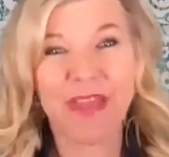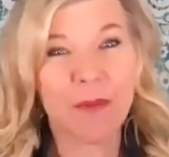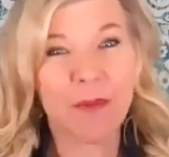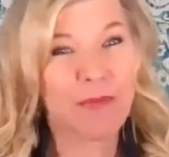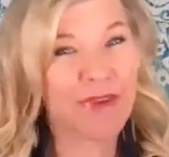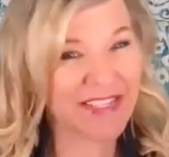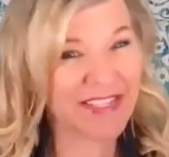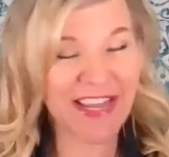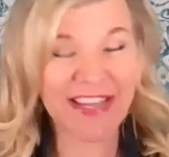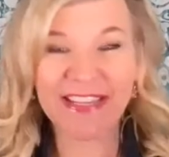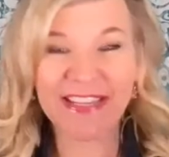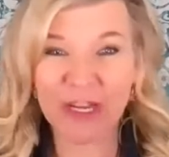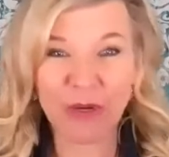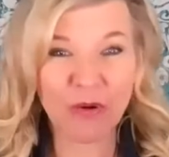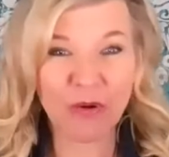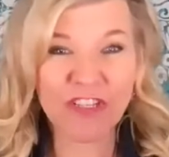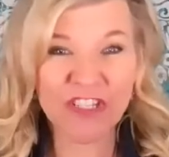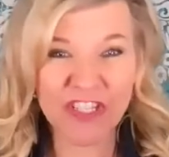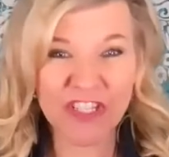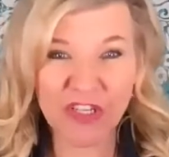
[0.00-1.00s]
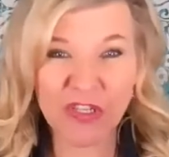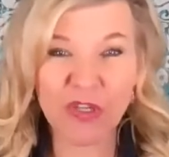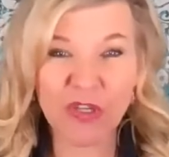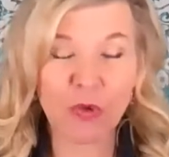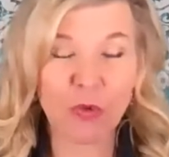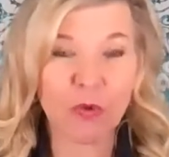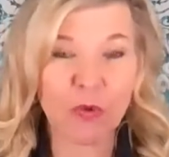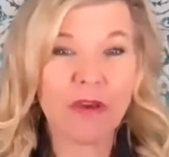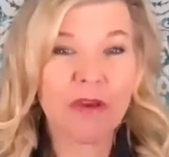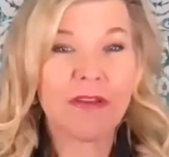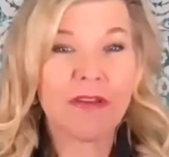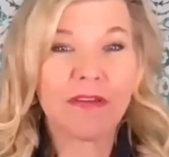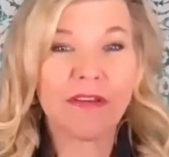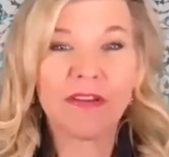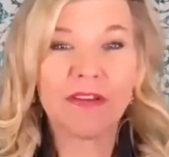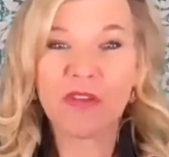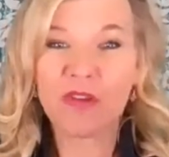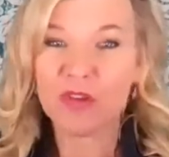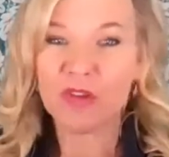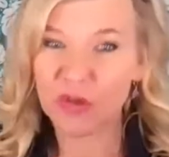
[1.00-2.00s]
Because I guarantee you,
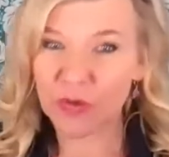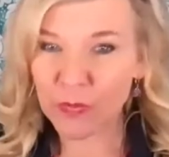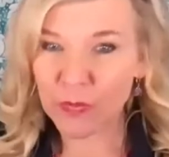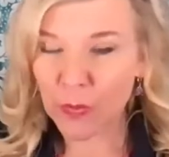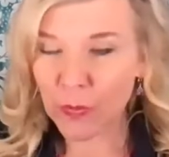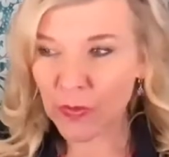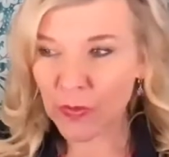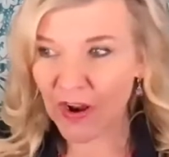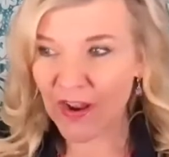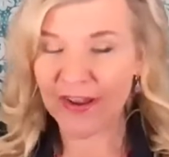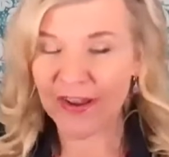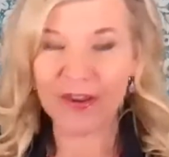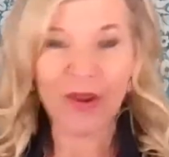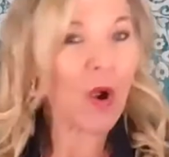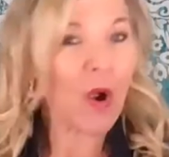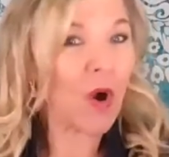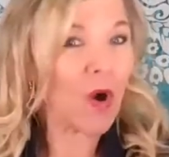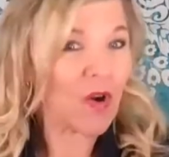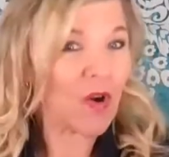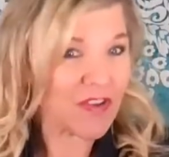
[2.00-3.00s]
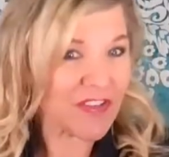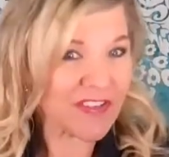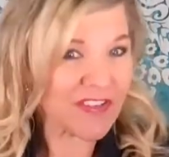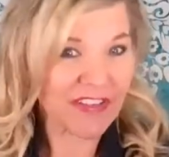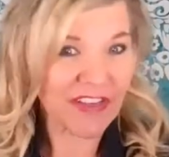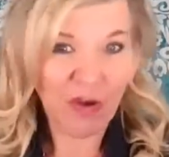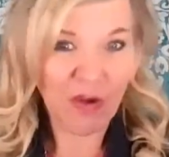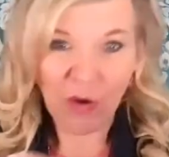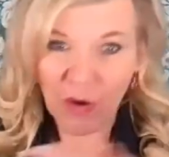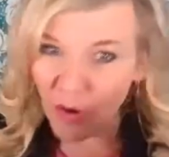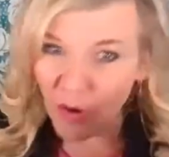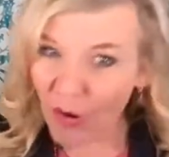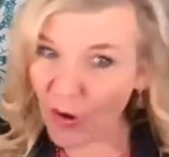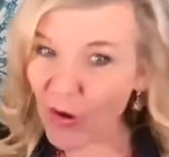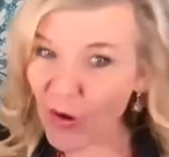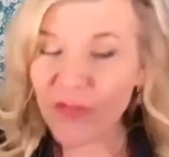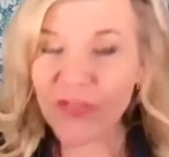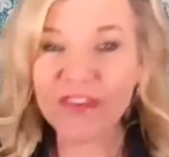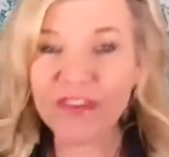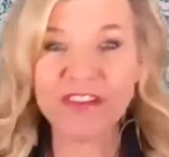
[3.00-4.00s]
neither you nor I are seeing
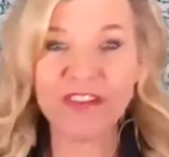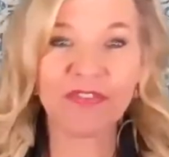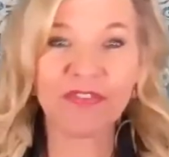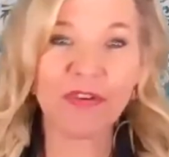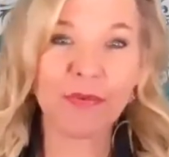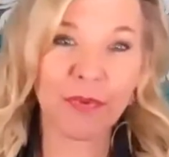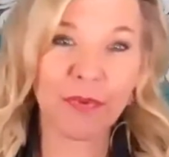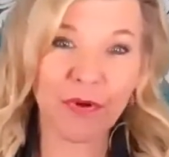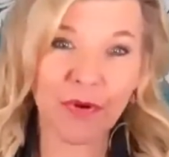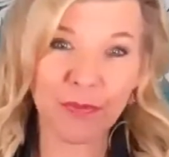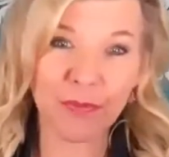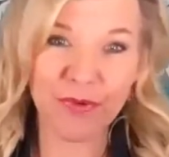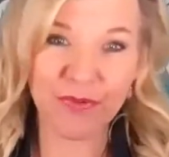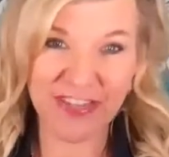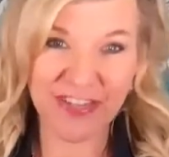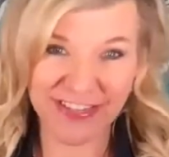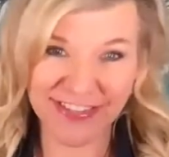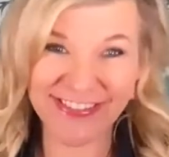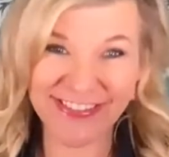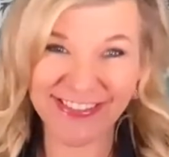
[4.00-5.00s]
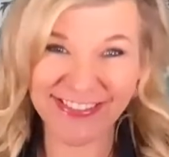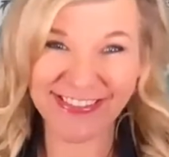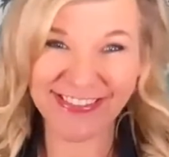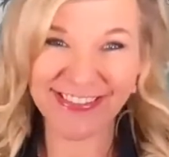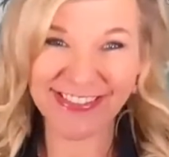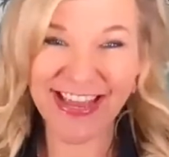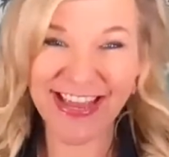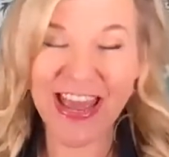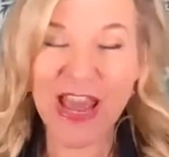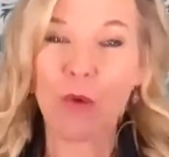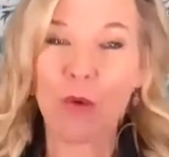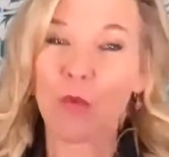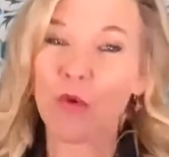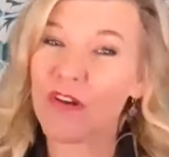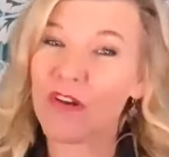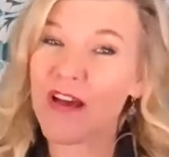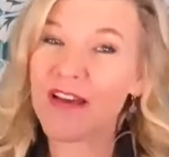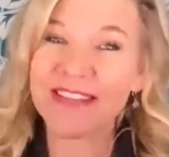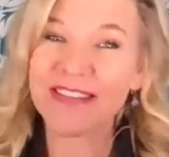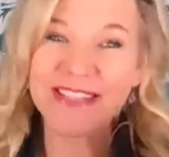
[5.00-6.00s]
all the different permutations. We're
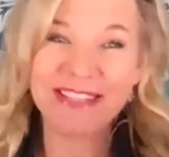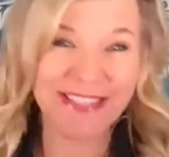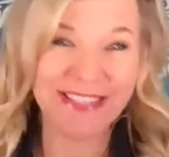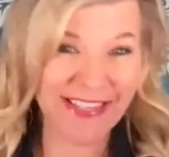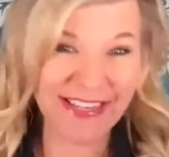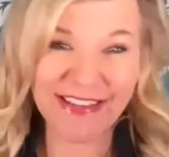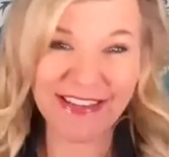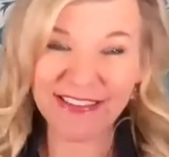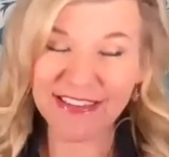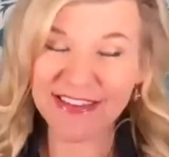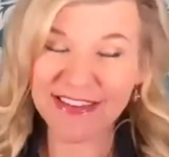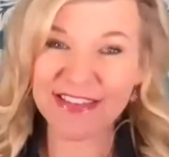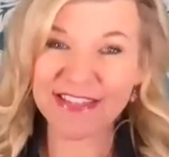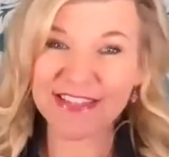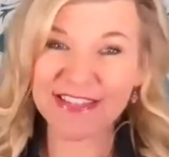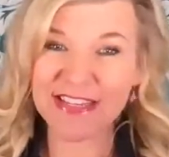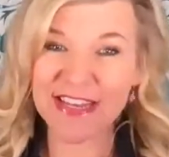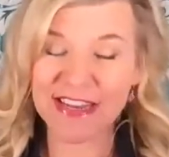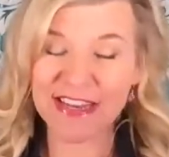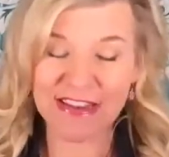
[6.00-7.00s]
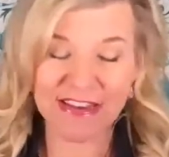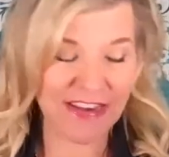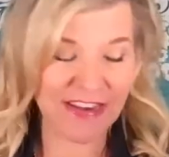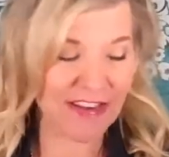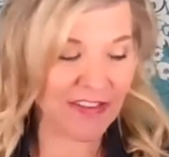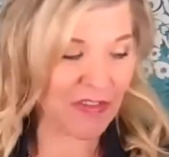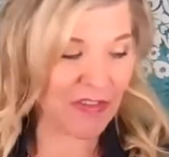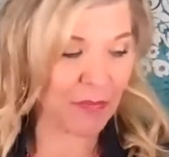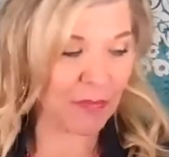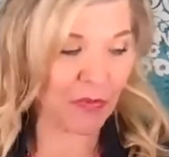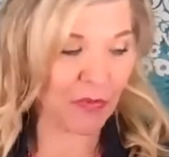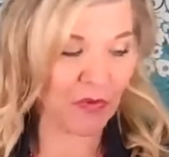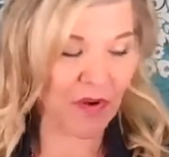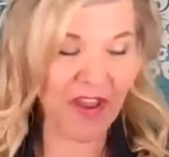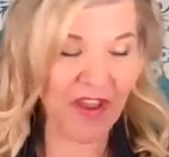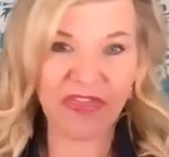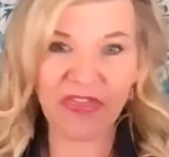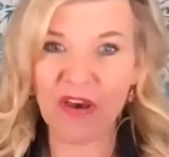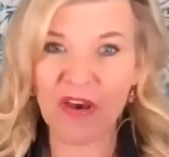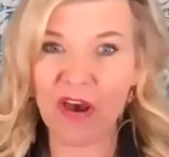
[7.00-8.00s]
not seeing this in the
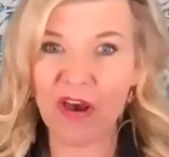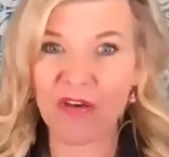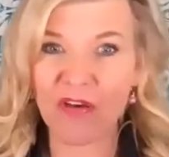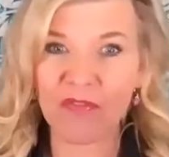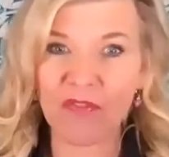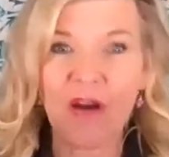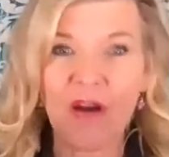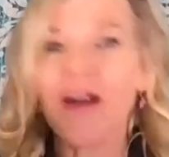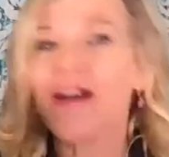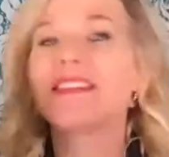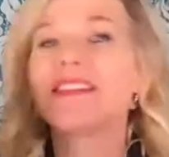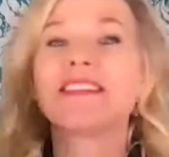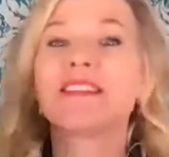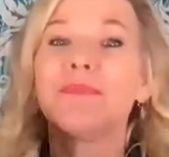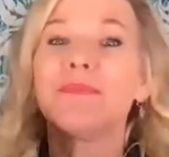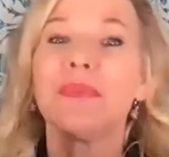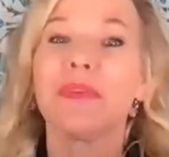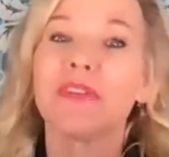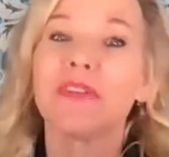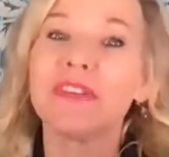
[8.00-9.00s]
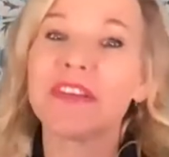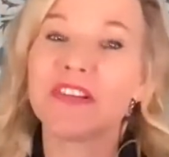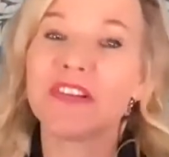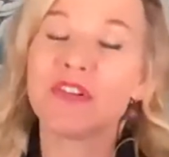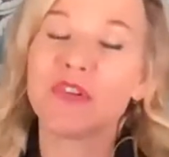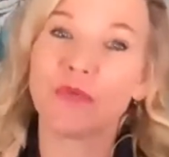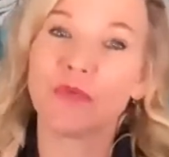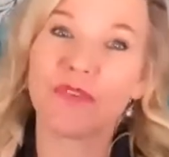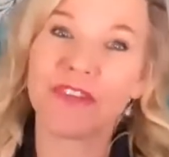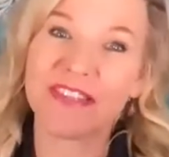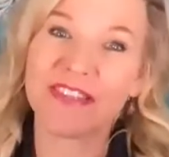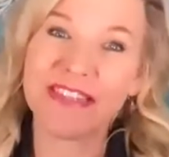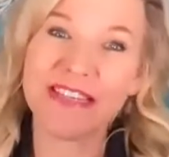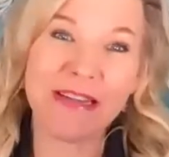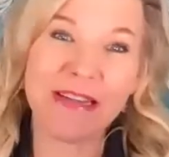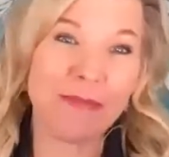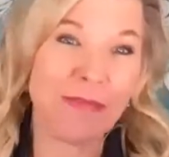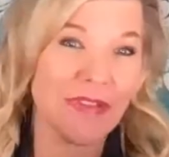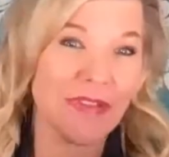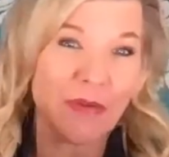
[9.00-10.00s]
breadth of God's ability to
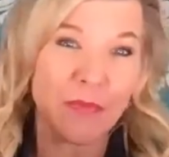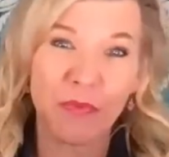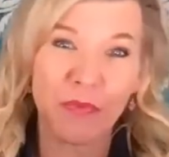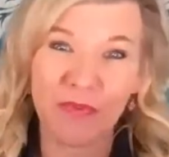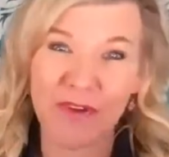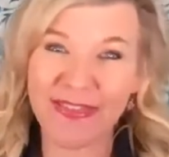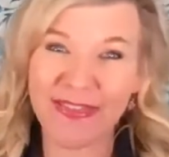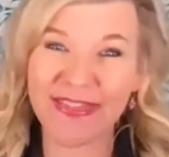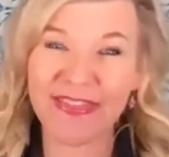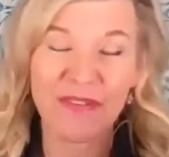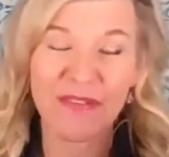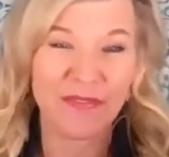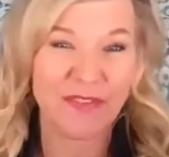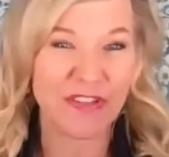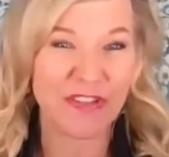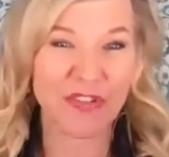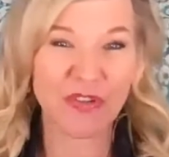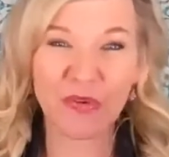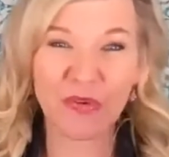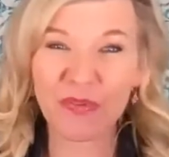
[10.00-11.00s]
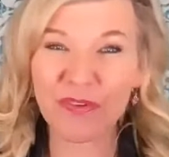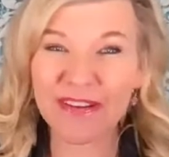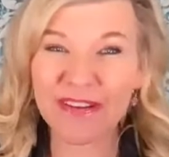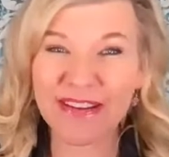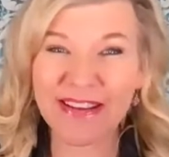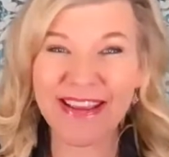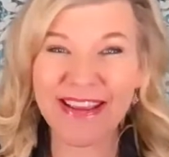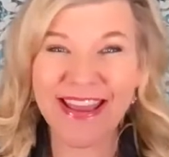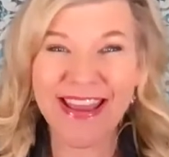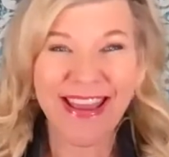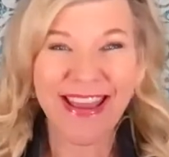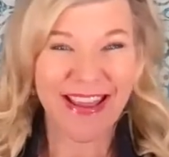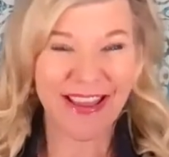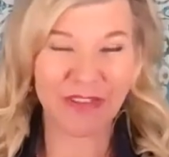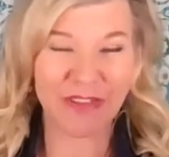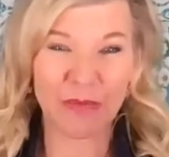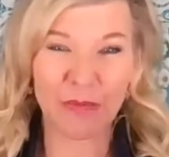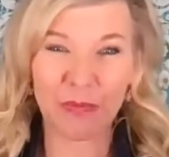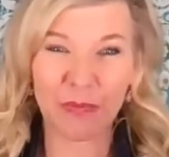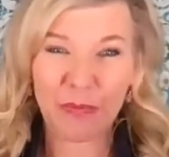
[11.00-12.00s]
redeem, in the breadth of eternity,
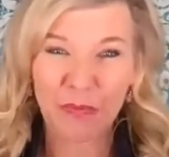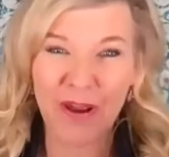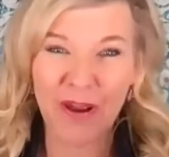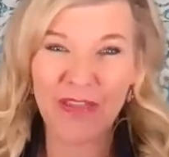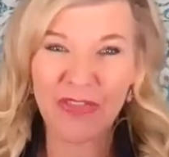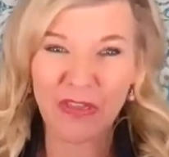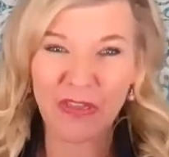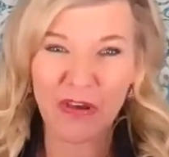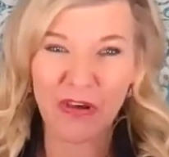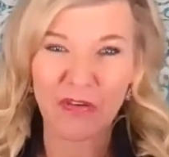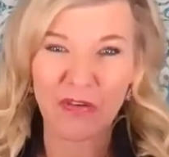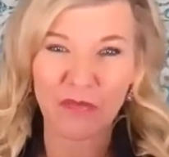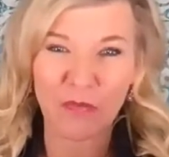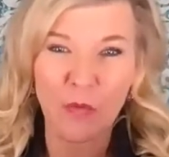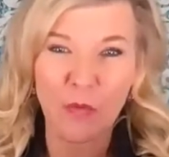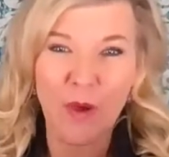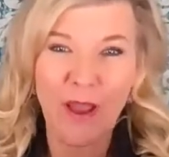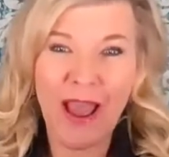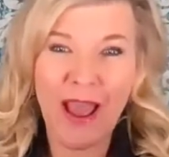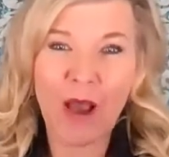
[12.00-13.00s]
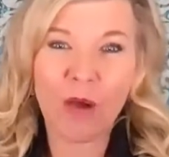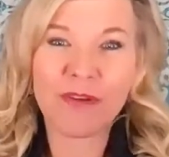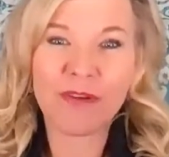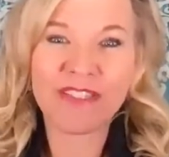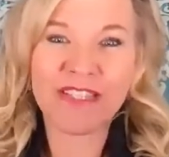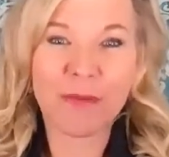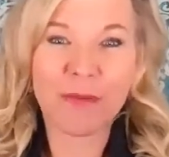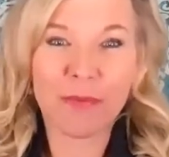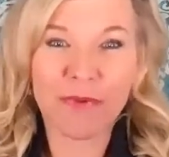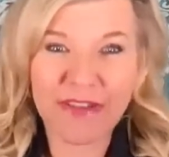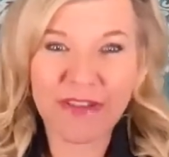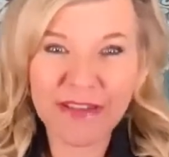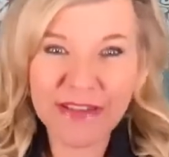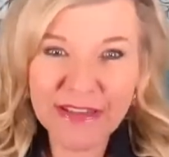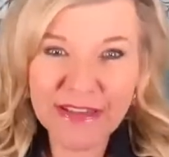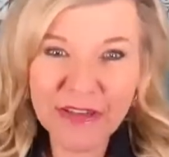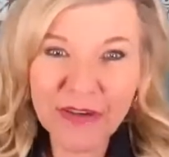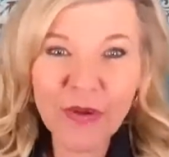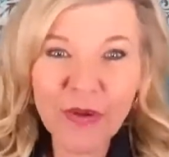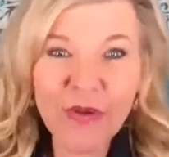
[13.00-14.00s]
in the breadth of how he's able to
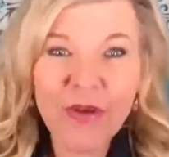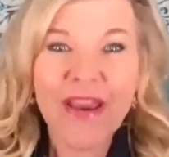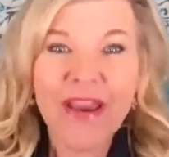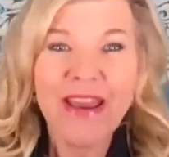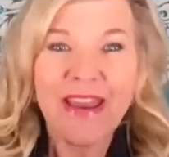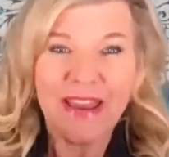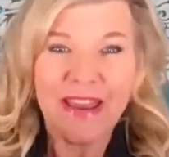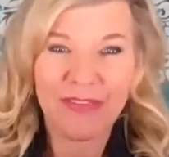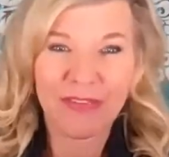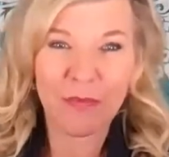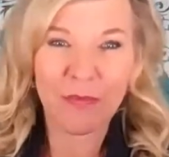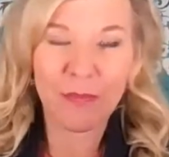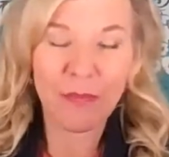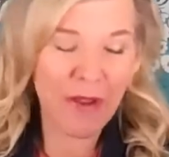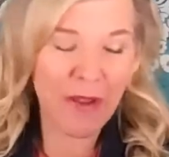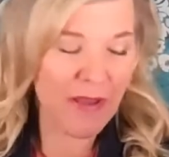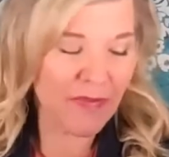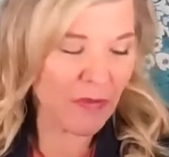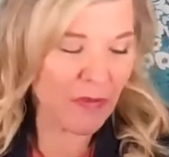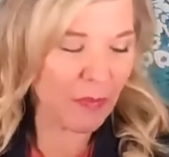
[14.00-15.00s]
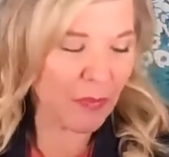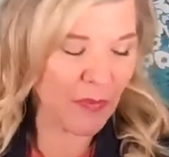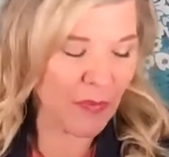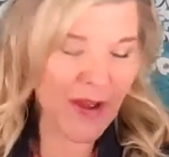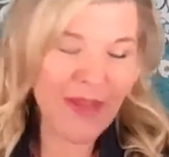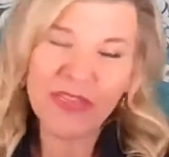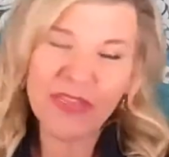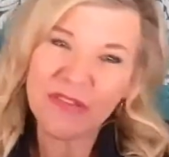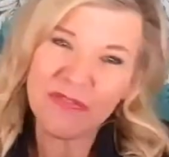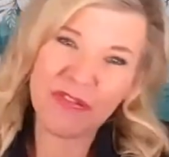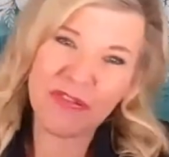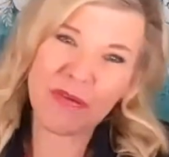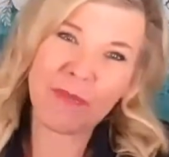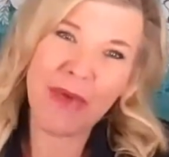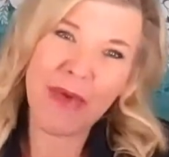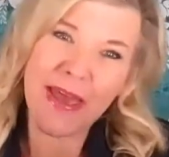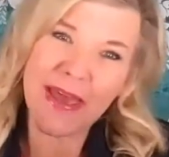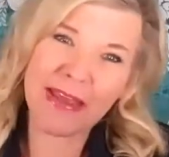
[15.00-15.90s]
heal, in the breadth of